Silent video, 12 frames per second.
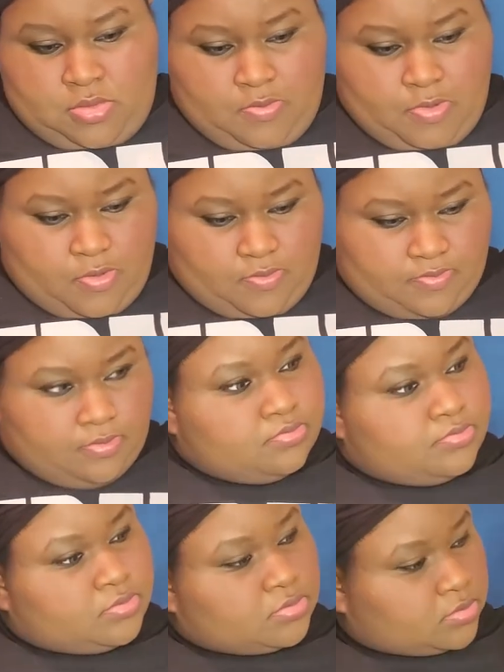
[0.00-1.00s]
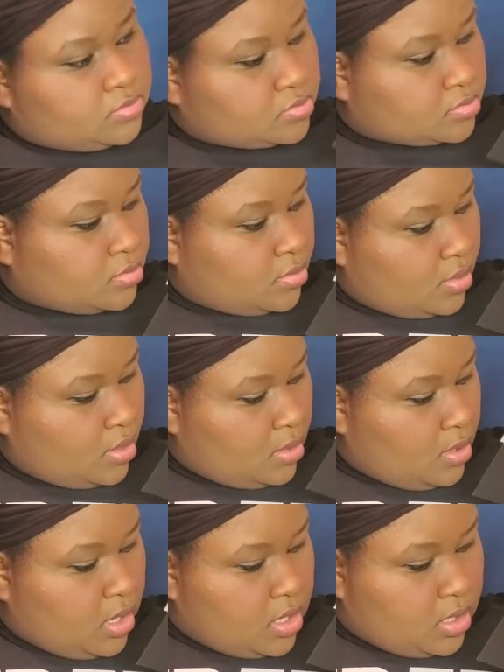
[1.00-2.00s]
Oh,
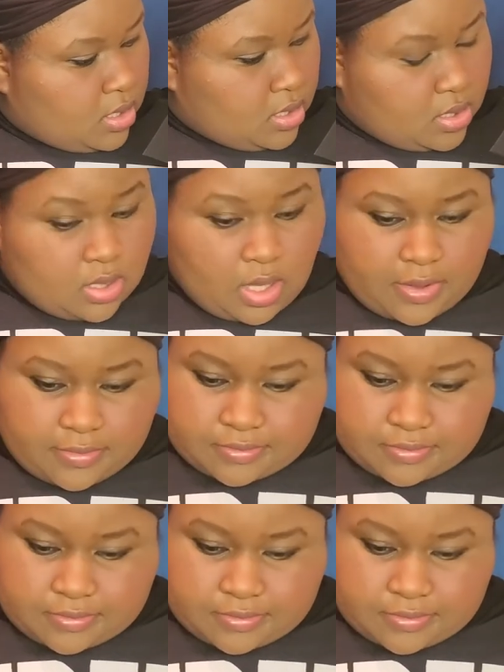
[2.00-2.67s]
and here you go.